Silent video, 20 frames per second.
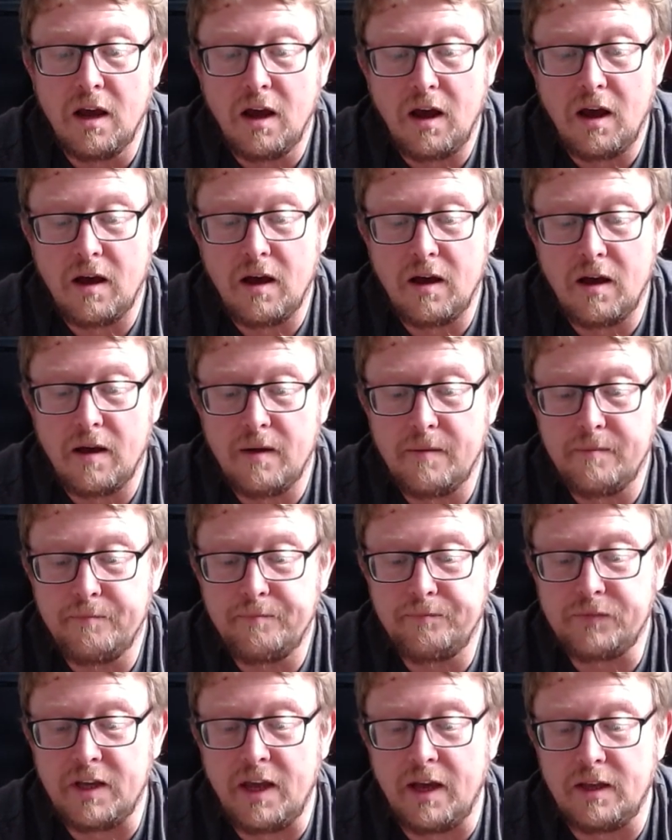
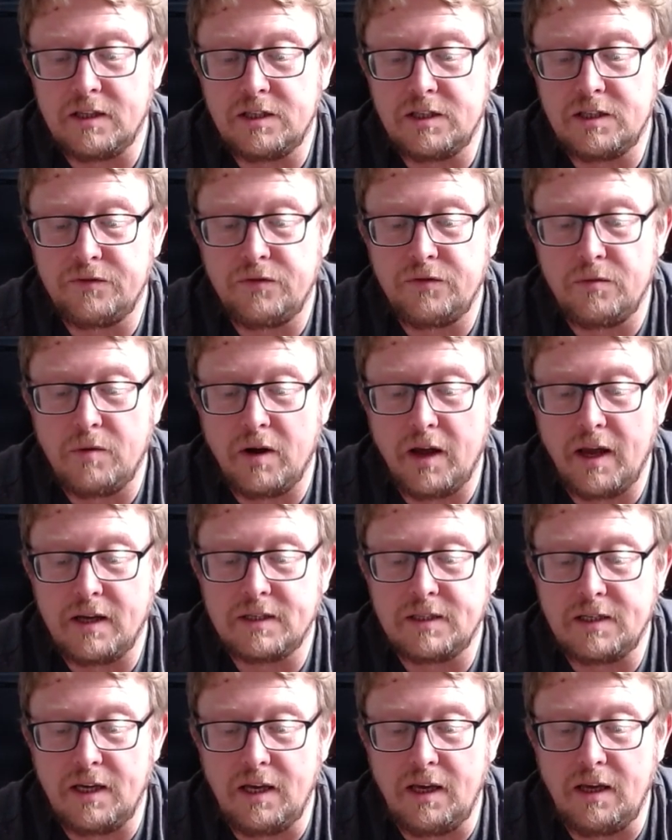Yeah, this is for my
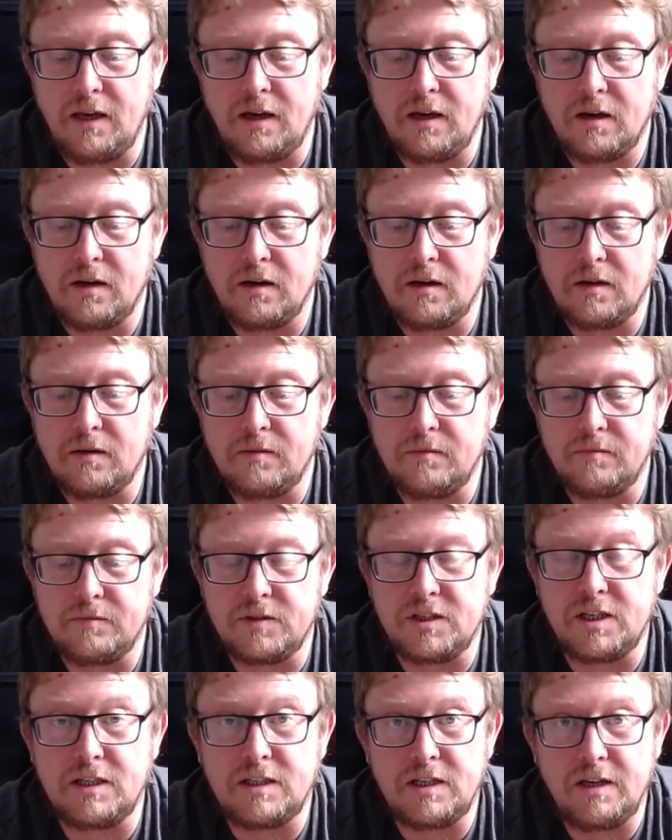XE
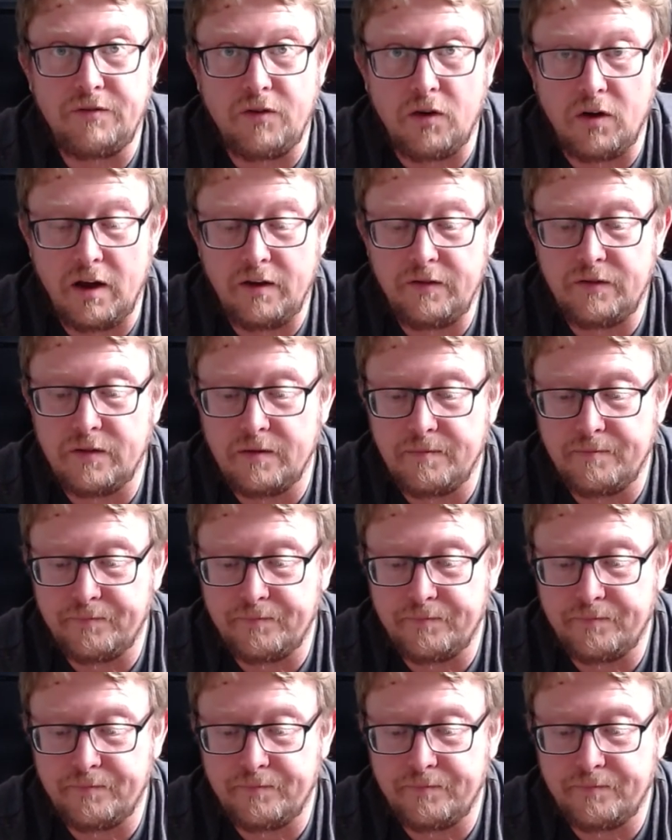65.